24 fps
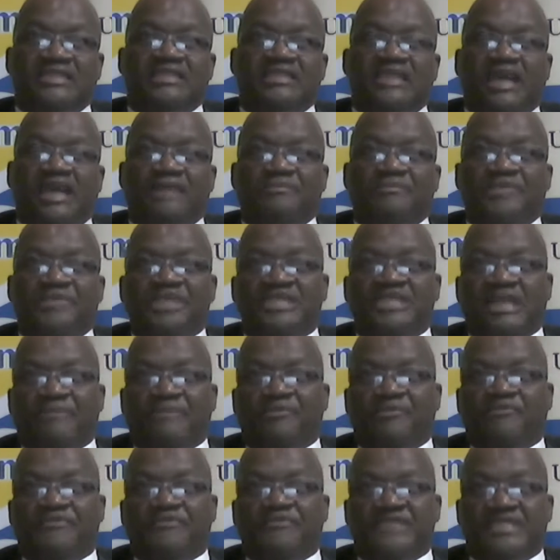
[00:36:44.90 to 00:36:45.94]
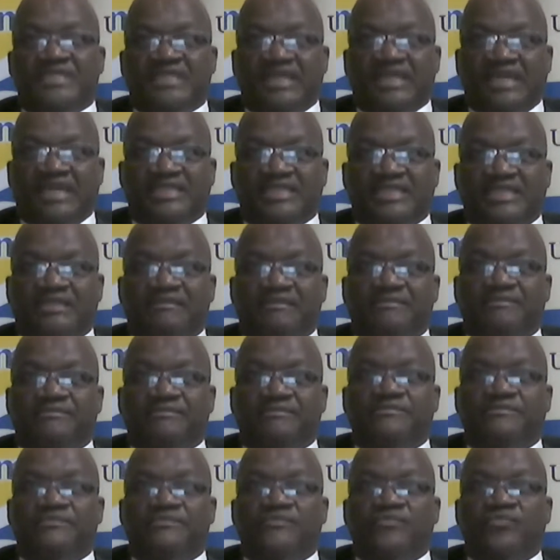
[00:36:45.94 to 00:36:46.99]
additional medium of instruction.
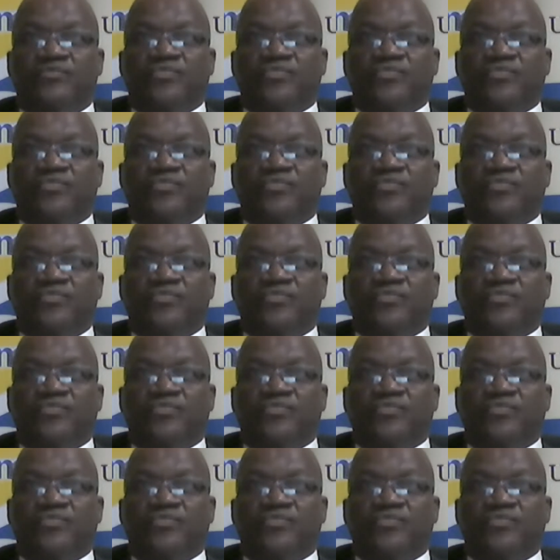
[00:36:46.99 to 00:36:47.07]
